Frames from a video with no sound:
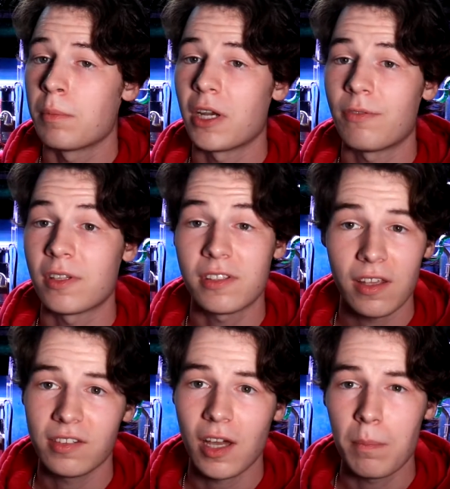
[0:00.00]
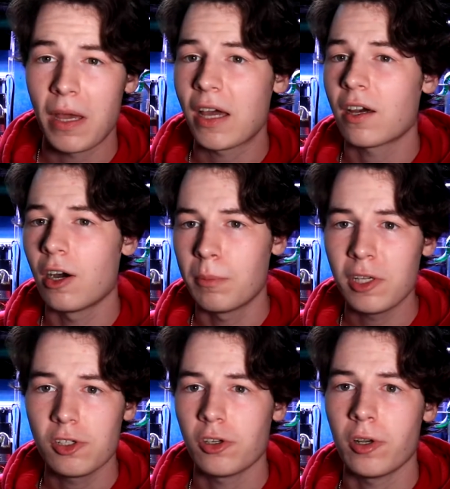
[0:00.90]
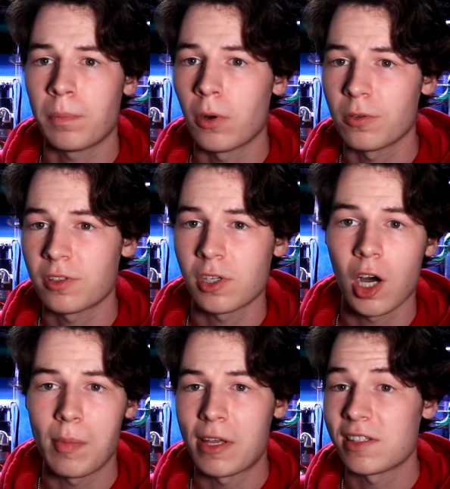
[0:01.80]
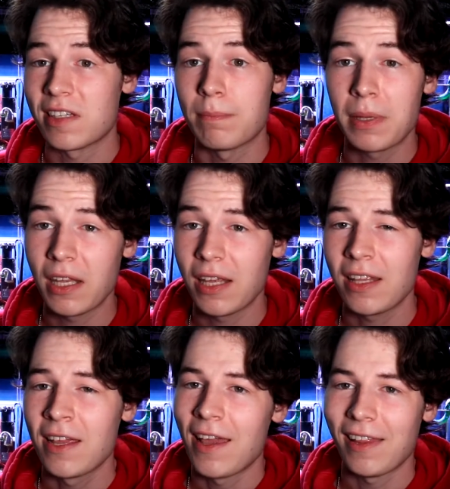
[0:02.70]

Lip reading: But if it does come back, I'll make sure to post a comment and pin it,